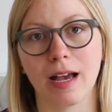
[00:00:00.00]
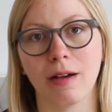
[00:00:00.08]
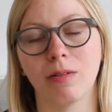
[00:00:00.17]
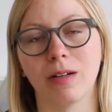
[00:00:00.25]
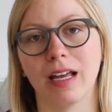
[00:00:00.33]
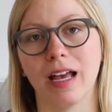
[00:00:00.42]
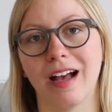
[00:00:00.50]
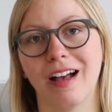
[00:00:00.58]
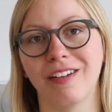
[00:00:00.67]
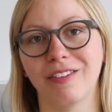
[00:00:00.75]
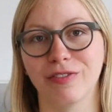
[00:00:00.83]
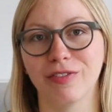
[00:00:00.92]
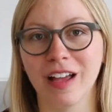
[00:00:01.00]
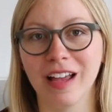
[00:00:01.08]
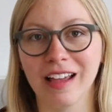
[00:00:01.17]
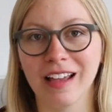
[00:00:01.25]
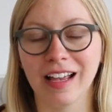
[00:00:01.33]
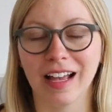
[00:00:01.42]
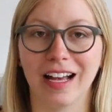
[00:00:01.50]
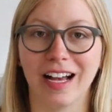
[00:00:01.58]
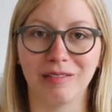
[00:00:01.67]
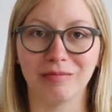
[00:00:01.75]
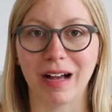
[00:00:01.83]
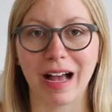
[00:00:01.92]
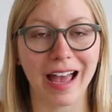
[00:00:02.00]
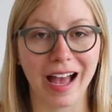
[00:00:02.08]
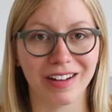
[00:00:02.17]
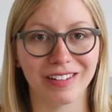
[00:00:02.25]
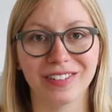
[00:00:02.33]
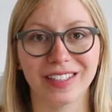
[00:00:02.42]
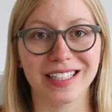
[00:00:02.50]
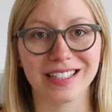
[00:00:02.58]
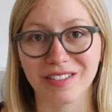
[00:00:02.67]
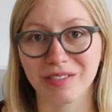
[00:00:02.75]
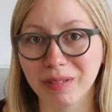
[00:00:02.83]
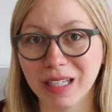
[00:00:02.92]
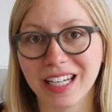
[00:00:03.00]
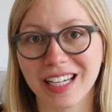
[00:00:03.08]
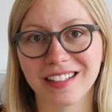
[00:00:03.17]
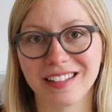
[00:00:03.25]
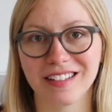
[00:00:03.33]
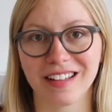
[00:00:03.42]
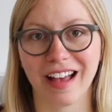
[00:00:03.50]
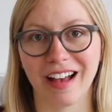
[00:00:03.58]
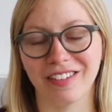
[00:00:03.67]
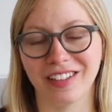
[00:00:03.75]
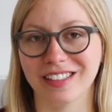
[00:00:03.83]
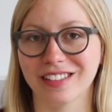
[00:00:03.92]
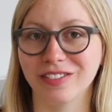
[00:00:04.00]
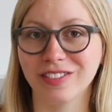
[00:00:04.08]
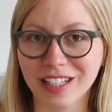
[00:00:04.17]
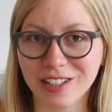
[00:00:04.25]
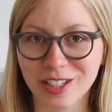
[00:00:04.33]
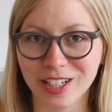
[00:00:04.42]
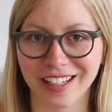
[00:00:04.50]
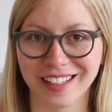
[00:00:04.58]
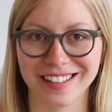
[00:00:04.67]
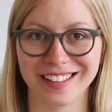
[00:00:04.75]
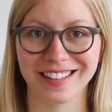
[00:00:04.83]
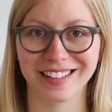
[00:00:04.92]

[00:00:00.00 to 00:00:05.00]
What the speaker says: I want to have I have a list of meetings, I have a list of lunches,